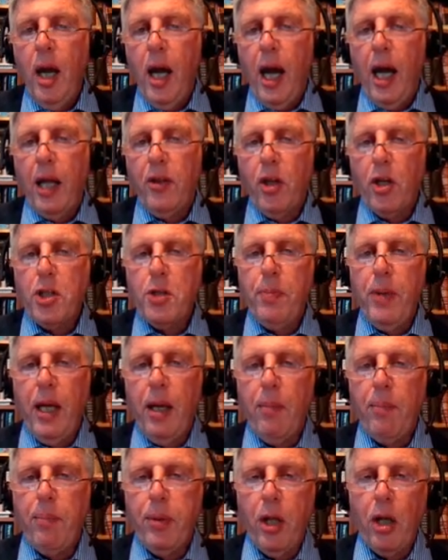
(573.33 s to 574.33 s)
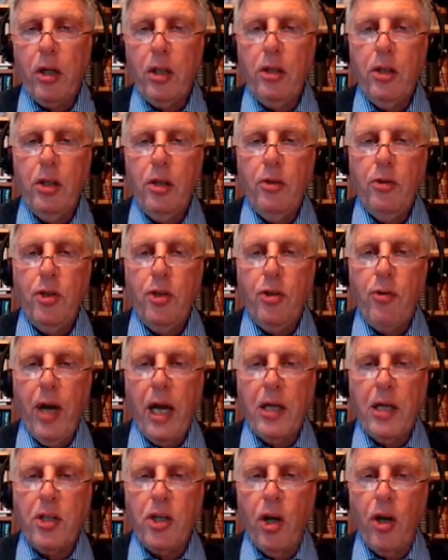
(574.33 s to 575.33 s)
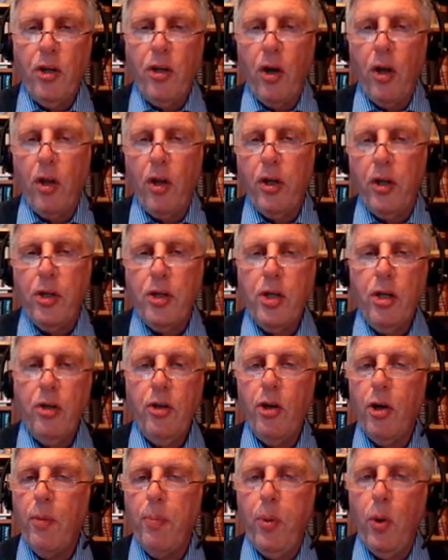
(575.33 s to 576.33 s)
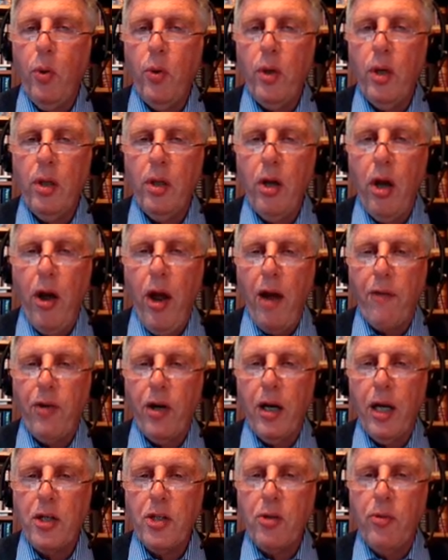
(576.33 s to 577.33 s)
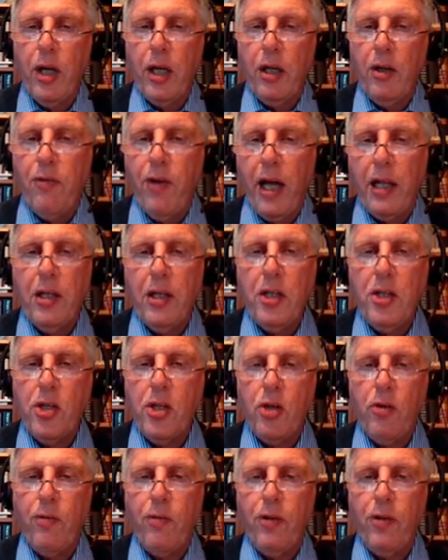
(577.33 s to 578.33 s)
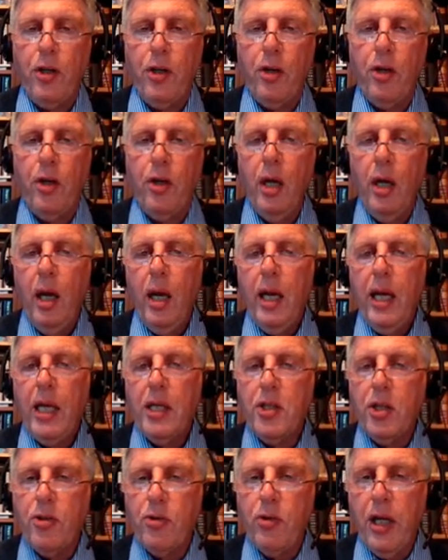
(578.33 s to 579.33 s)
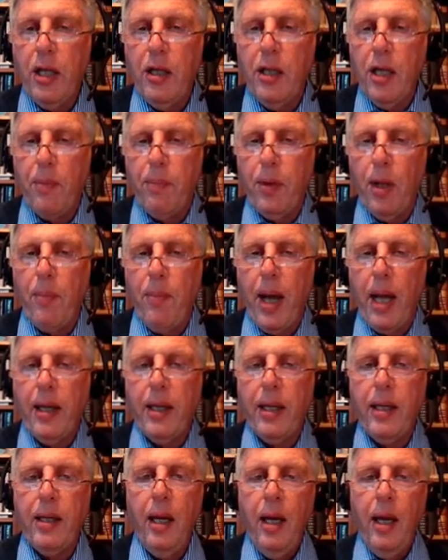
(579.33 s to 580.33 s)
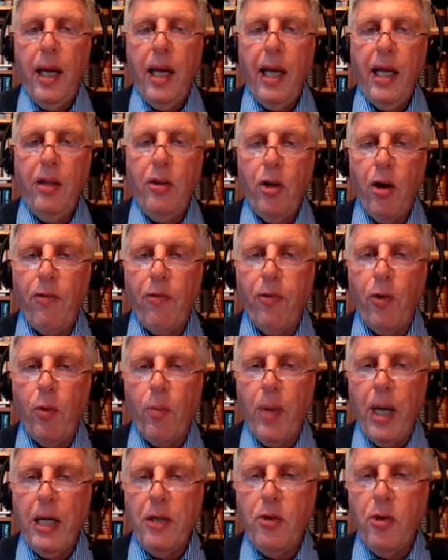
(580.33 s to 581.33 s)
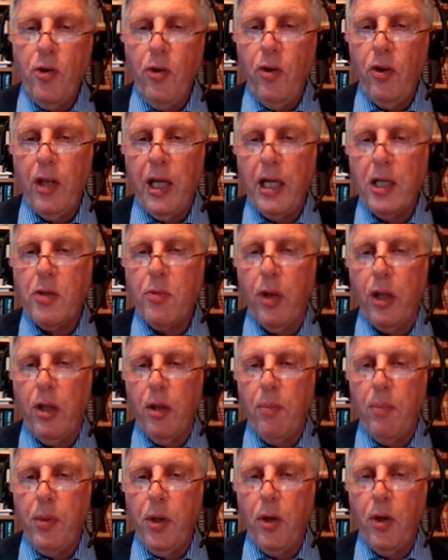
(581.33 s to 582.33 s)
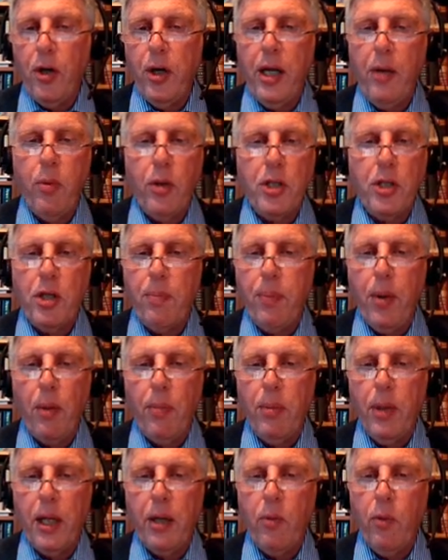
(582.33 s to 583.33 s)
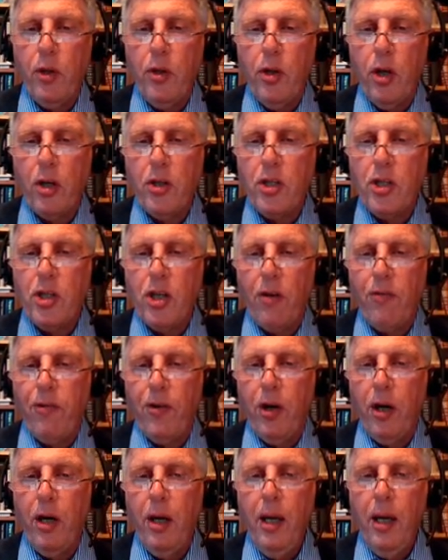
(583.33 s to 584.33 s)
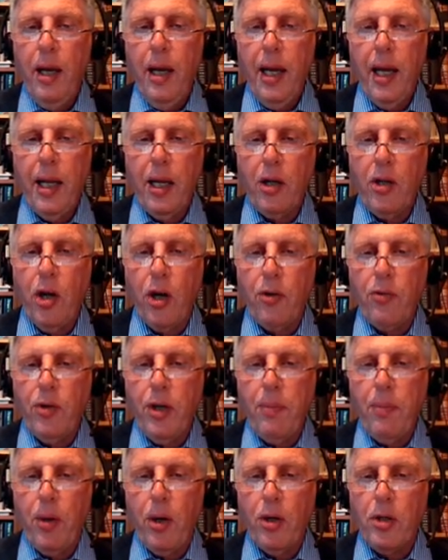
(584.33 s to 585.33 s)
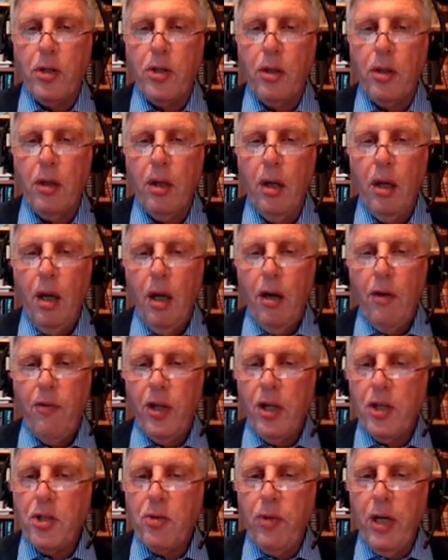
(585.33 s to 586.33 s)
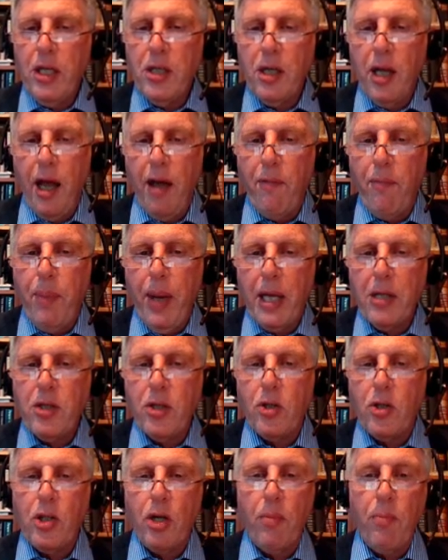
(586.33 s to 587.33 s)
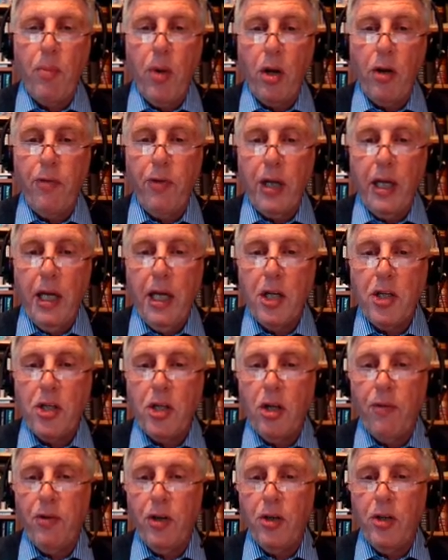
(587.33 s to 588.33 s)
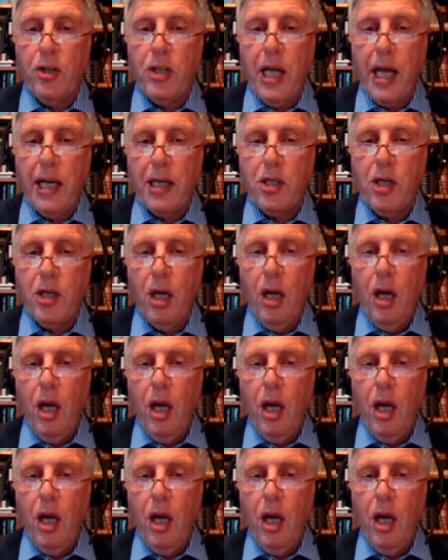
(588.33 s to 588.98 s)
at thus being plucked to dress out others. Your opponent, however, has great advantages over you. He is a trained diplomatic. He therefore may do things with impunity which the public would not suffer in a country person. For this reason, I have penciled some modification of your text,